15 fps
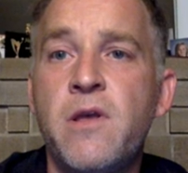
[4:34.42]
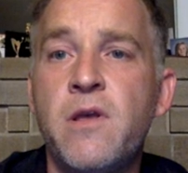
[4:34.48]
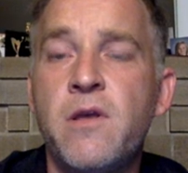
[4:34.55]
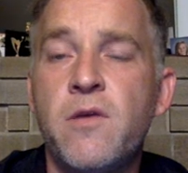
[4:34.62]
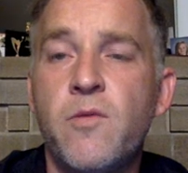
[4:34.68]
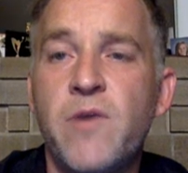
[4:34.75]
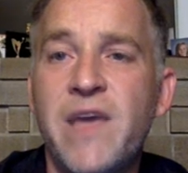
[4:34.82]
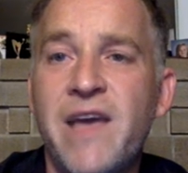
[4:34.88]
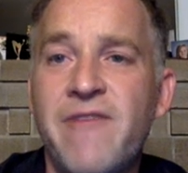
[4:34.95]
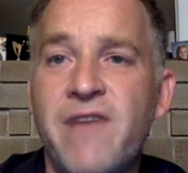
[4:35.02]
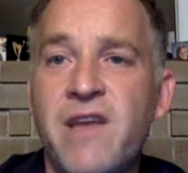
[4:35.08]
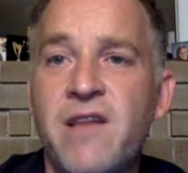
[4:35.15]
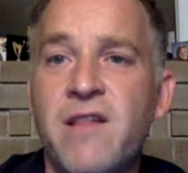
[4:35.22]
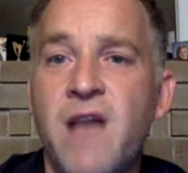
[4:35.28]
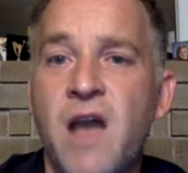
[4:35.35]
we have a
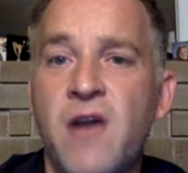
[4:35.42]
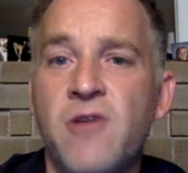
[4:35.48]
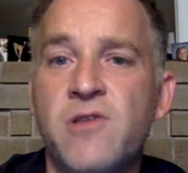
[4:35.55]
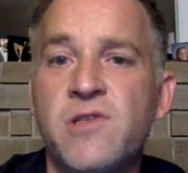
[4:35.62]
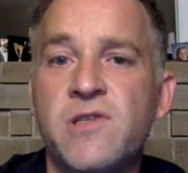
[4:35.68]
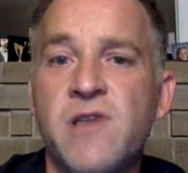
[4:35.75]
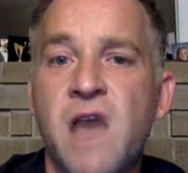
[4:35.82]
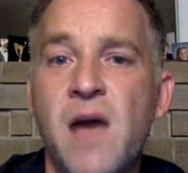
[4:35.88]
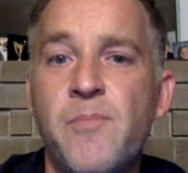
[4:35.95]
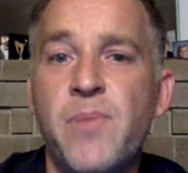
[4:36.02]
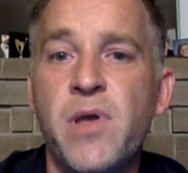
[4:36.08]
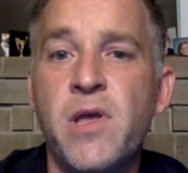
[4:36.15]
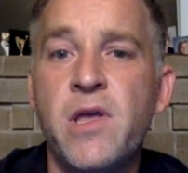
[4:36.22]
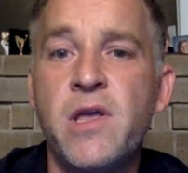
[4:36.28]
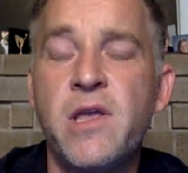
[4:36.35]
glottal stop.
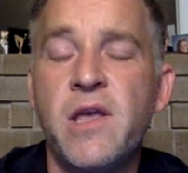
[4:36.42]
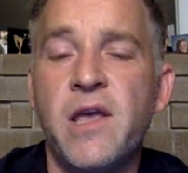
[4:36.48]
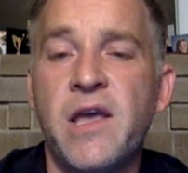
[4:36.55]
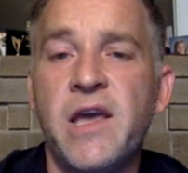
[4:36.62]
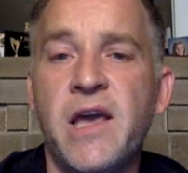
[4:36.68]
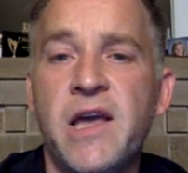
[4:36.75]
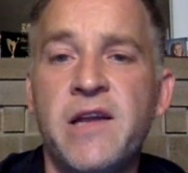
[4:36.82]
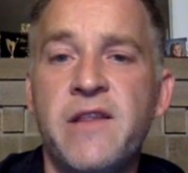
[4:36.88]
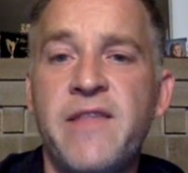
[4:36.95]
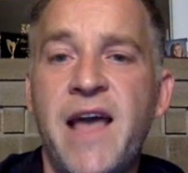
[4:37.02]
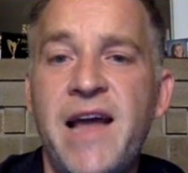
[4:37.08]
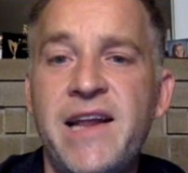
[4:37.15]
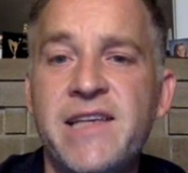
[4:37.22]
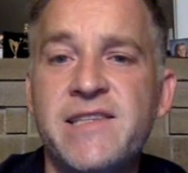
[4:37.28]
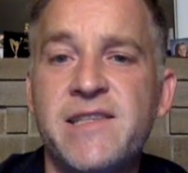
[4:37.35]
And
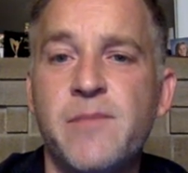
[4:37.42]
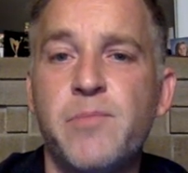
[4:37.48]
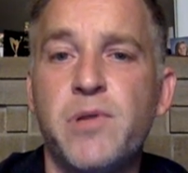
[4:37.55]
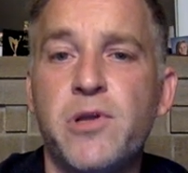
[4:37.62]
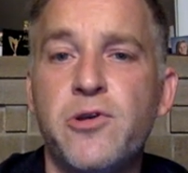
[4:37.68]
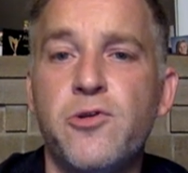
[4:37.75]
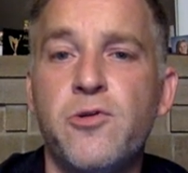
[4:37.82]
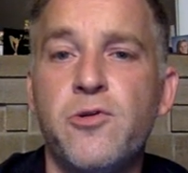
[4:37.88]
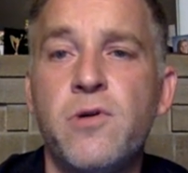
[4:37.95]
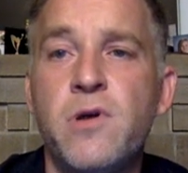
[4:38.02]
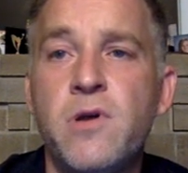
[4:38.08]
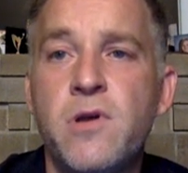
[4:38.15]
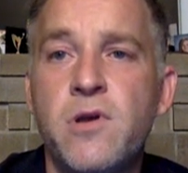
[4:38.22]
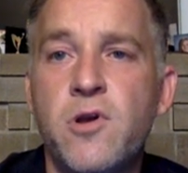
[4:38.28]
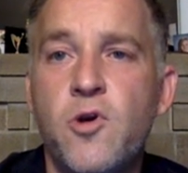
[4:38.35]
that is the blue
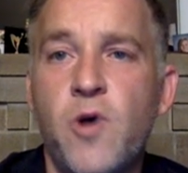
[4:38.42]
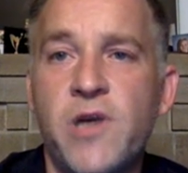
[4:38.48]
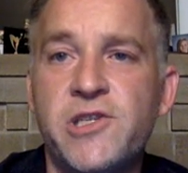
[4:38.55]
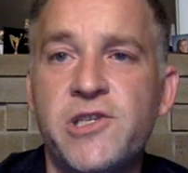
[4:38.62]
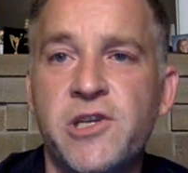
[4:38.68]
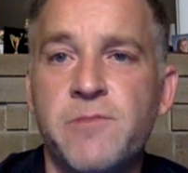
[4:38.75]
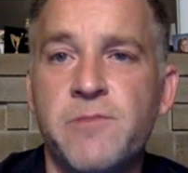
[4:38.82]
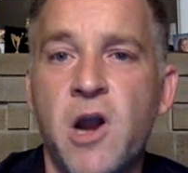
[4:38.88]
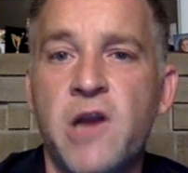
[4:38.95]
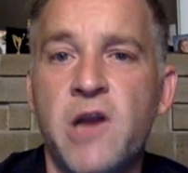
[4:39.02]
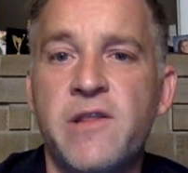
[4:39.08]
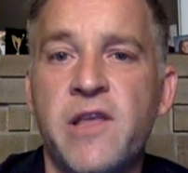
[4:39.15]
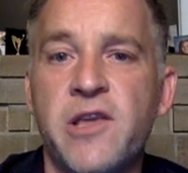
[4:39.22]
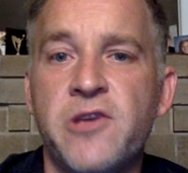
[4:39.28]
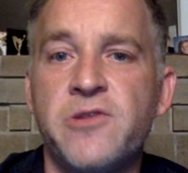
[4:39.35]
question mark
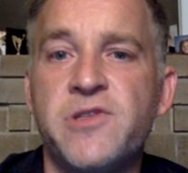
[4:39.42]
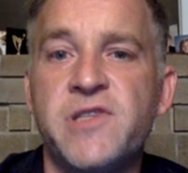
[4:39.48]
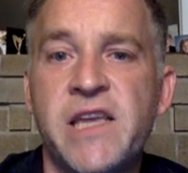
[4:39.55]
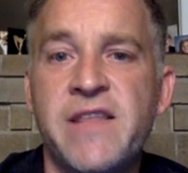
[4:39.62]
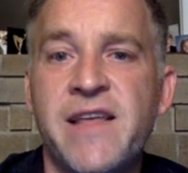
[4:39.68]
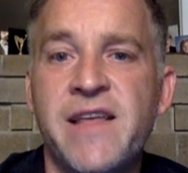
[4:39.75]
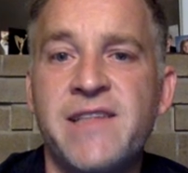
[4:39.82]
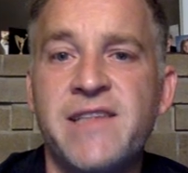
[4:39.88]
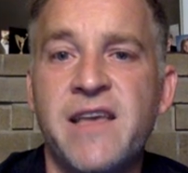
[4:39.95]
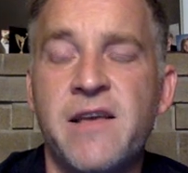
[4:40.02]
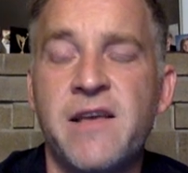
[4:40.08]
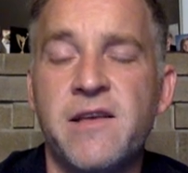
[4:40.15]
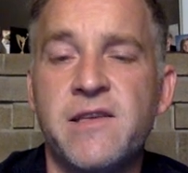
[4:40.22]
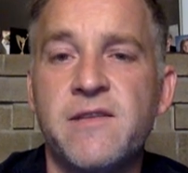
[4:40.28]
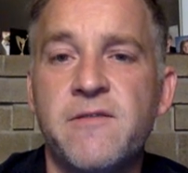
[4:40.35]
that you see. That's
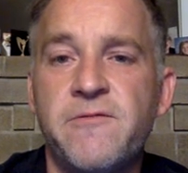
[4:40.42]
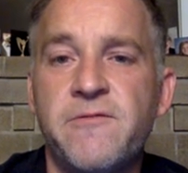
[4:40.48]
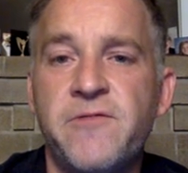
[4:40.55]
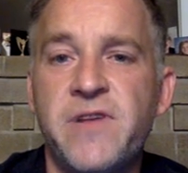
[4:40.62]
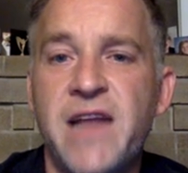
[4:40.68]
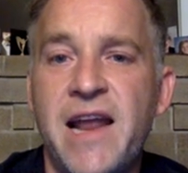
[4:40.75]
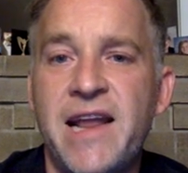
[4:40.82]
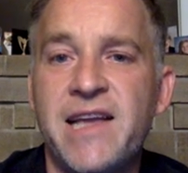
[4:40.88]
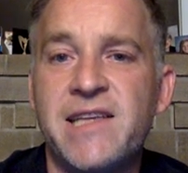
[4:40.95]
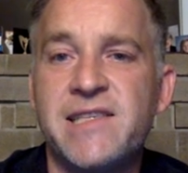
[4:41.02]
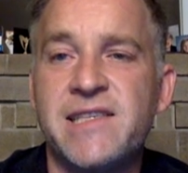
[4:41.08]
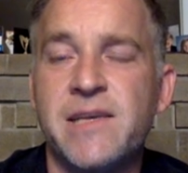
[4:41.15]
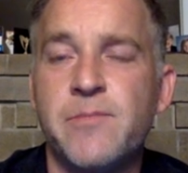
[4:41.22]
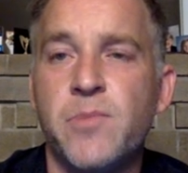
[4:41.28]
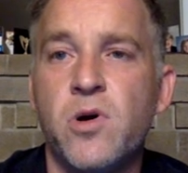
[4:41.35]
a phonetic
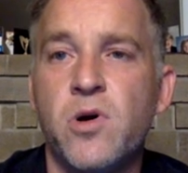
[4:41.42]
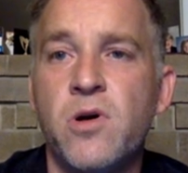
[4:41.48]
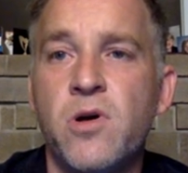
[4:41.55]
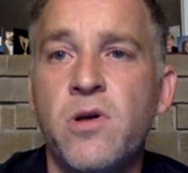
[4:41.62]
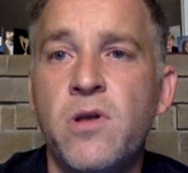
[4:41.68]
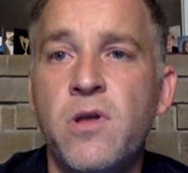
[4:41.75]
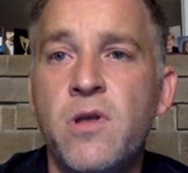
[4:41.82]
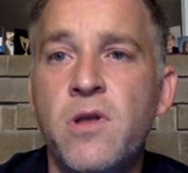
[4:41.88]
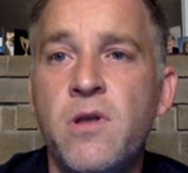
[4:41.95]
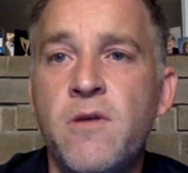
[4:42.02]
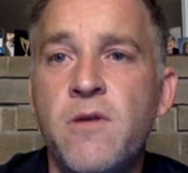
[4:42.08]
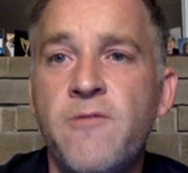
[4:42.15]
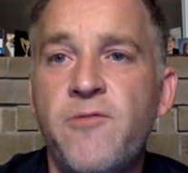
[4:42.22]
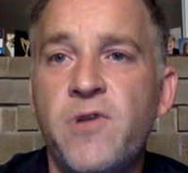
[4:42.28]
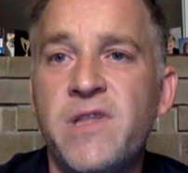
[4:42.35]
symbol
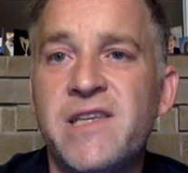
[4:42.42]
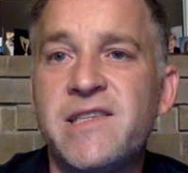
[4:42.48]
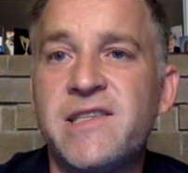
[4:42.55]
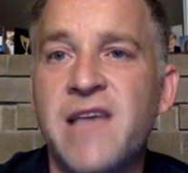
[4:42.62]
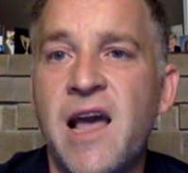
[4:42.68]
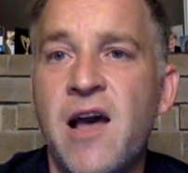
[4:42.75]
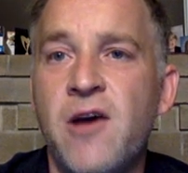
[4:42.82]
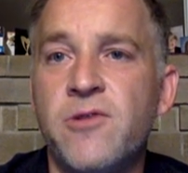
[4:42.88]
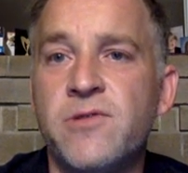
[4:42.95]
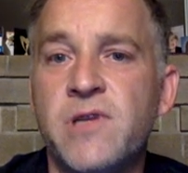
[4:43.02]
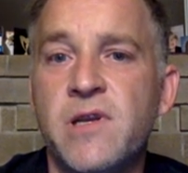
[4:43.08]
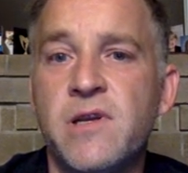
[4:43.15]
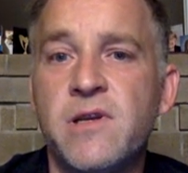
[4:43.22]
for the sound